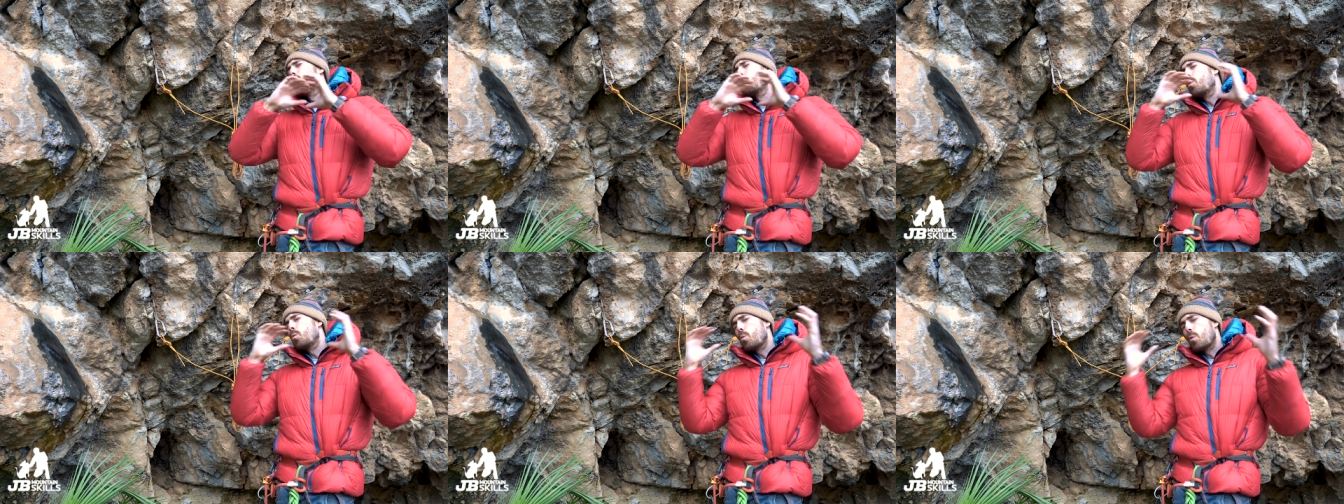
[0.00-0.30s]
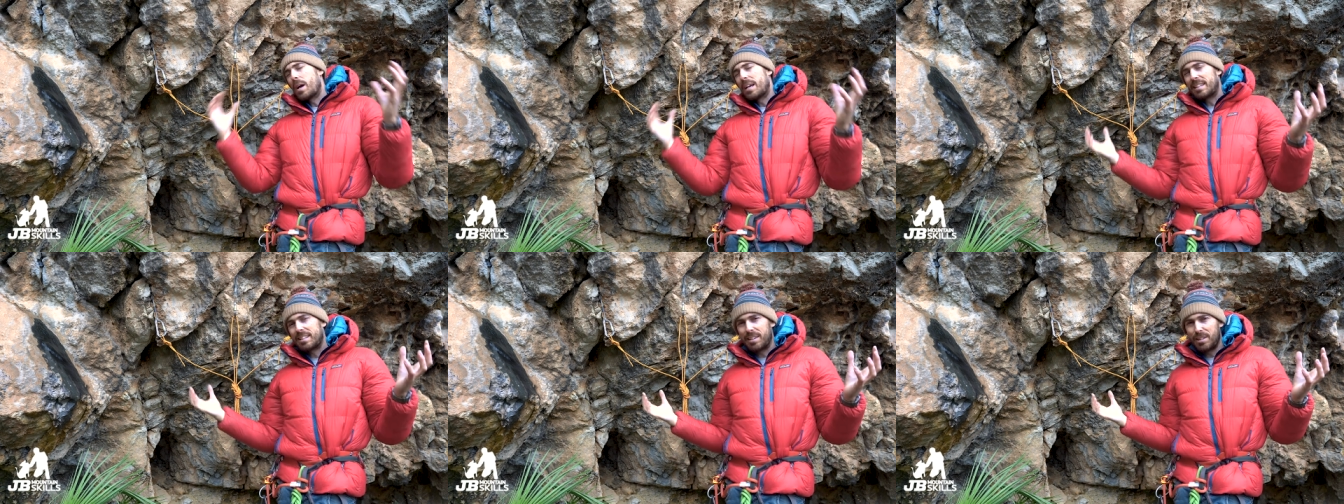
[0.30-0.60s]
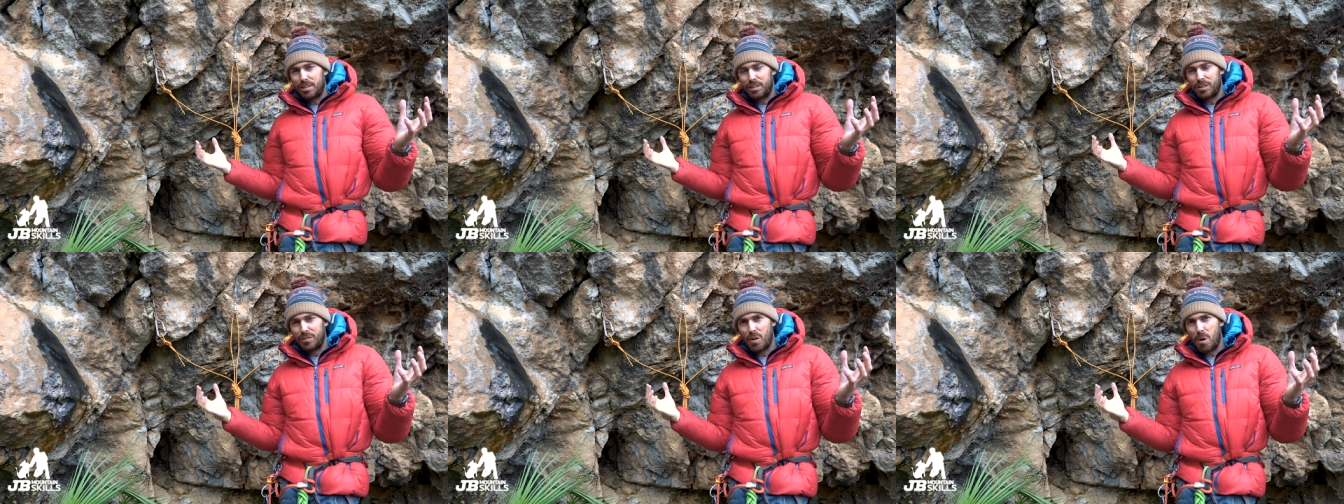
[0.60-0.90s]
Always
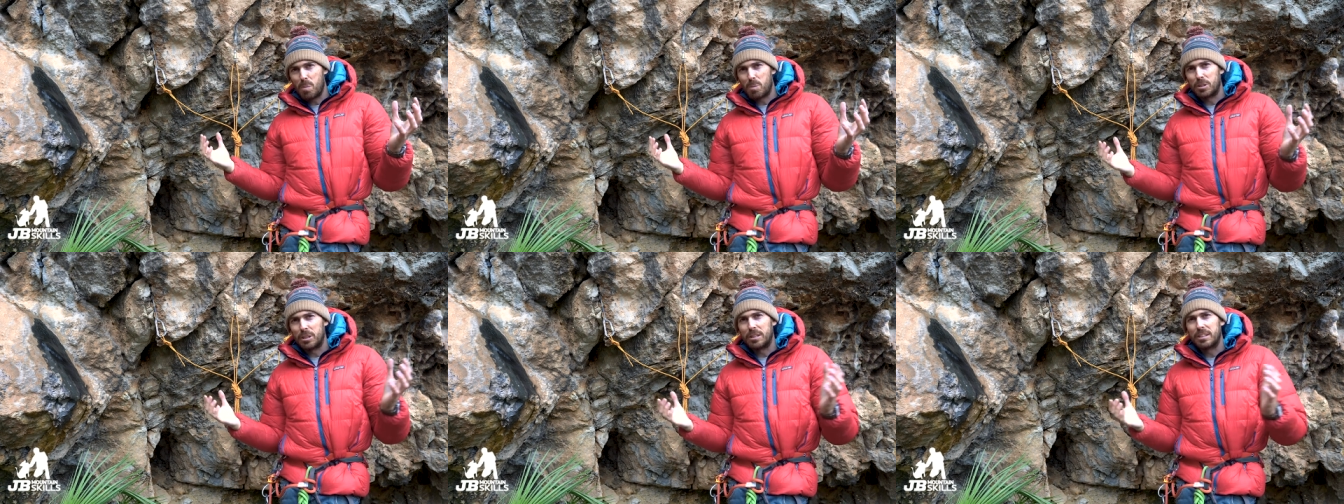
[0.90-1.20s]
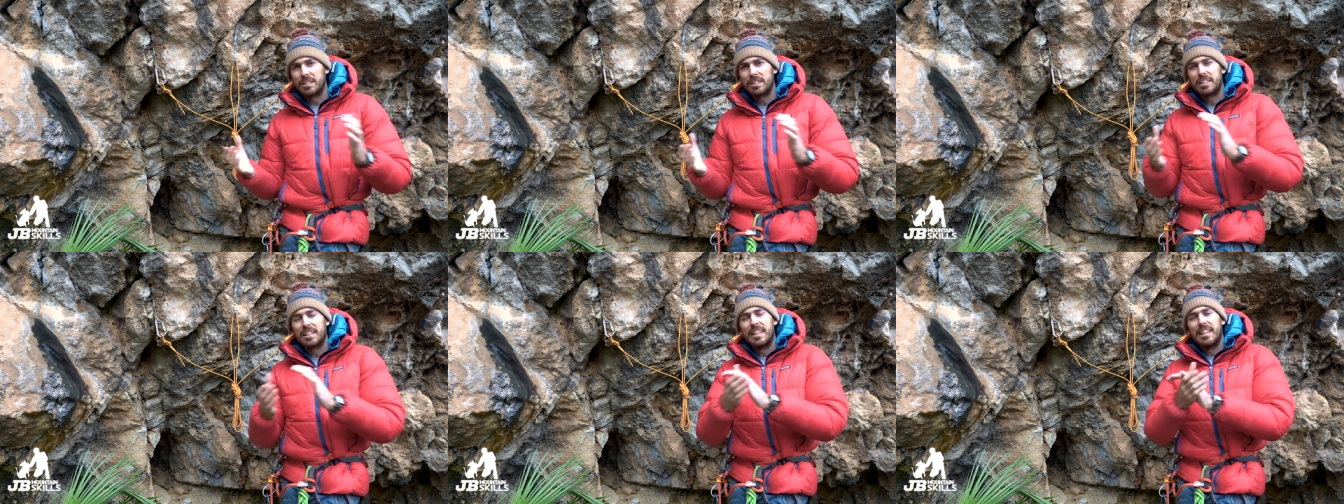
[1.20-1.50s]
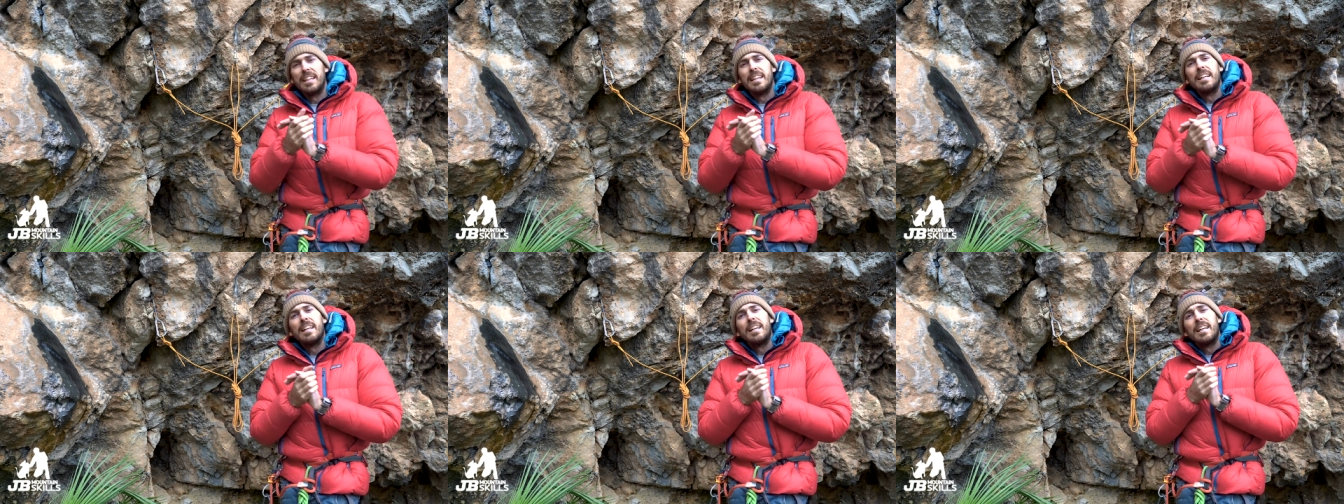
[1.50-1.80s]
loads of options.
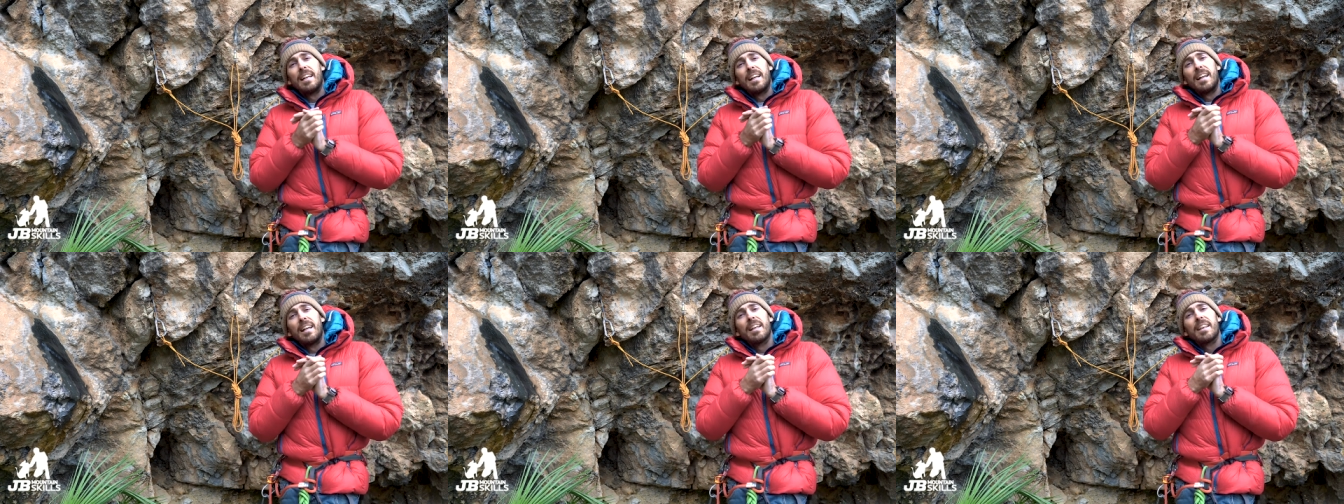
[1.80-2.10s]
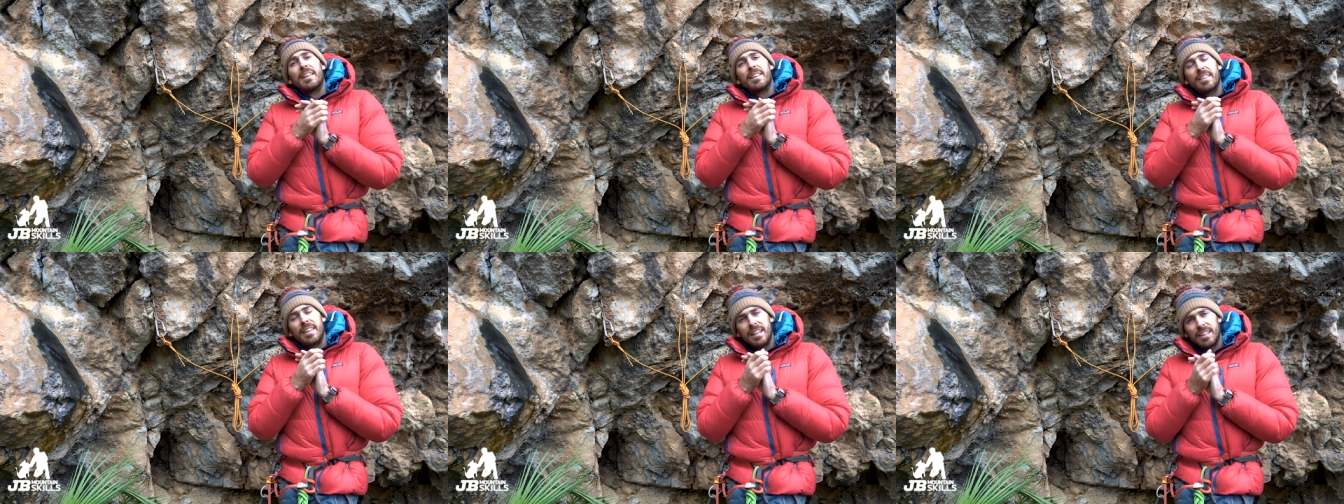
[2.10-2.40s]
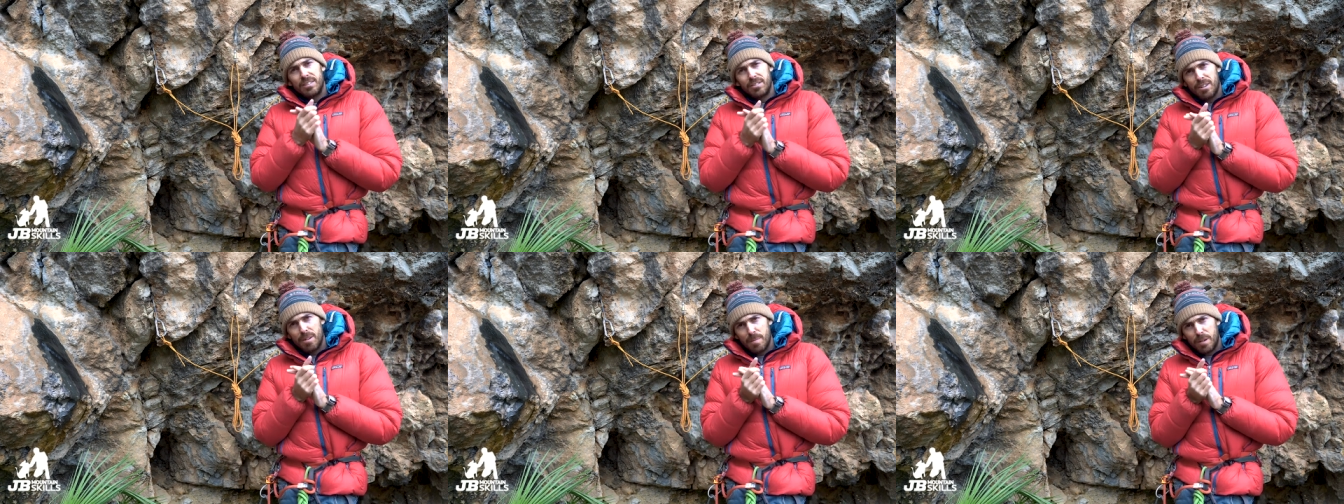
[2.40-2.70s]

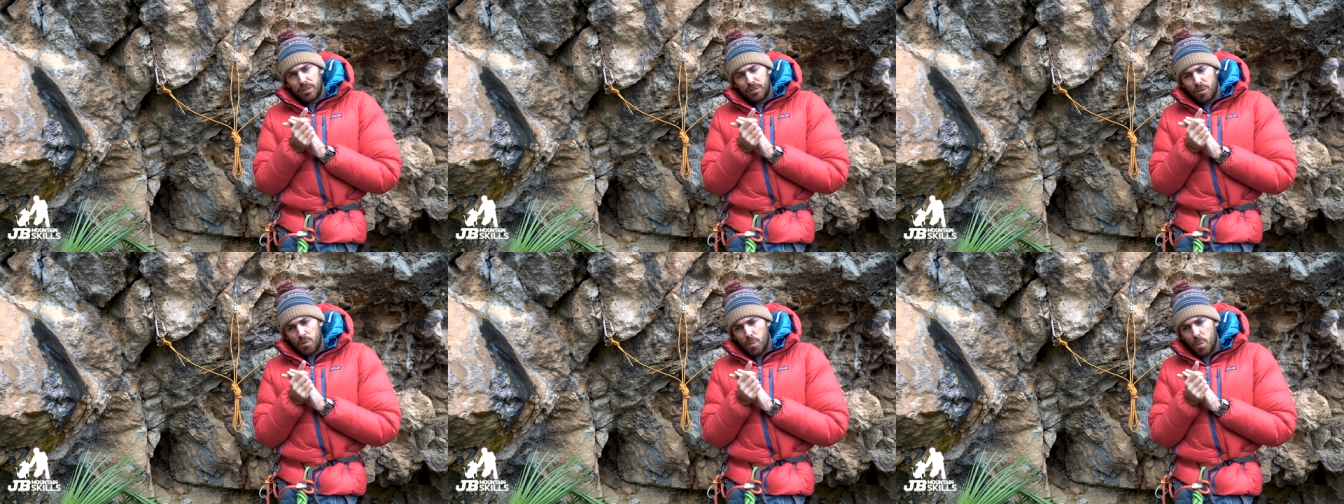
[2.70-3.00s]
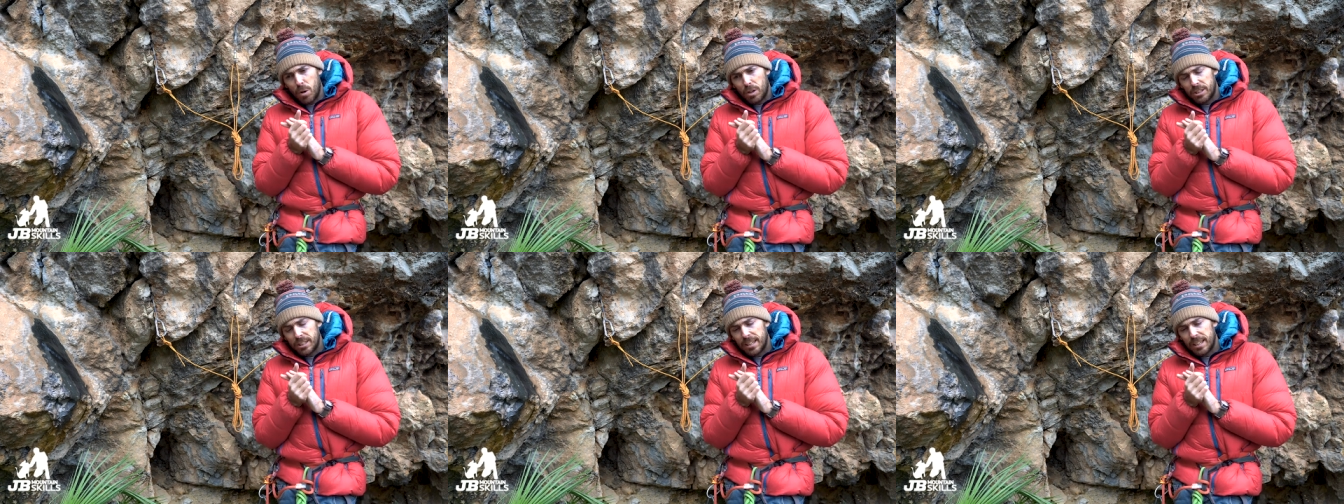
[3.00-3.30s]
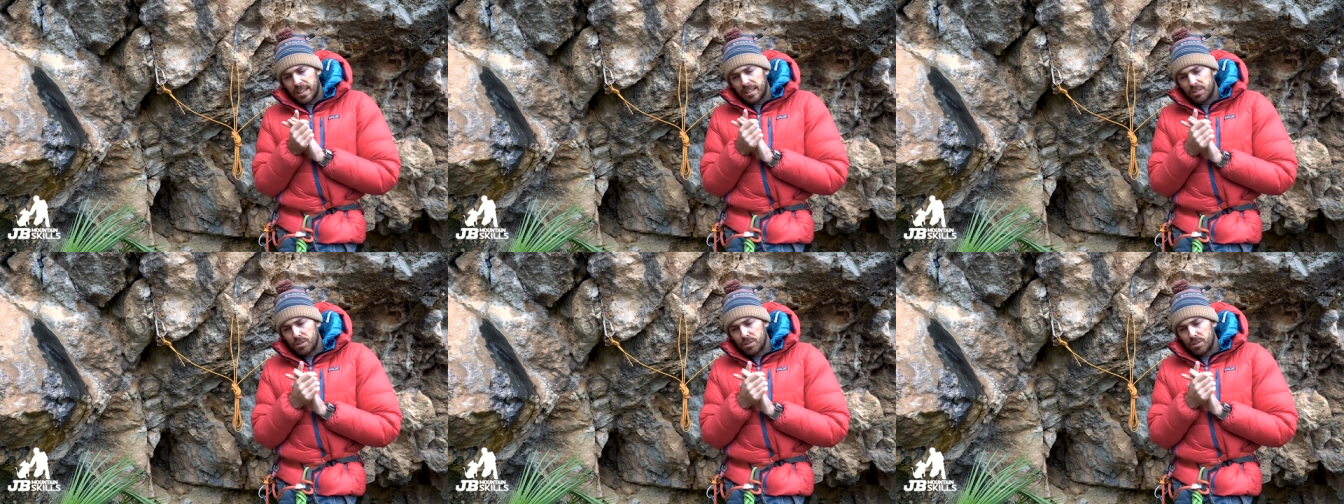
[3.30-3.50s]
Thanks very much for watching.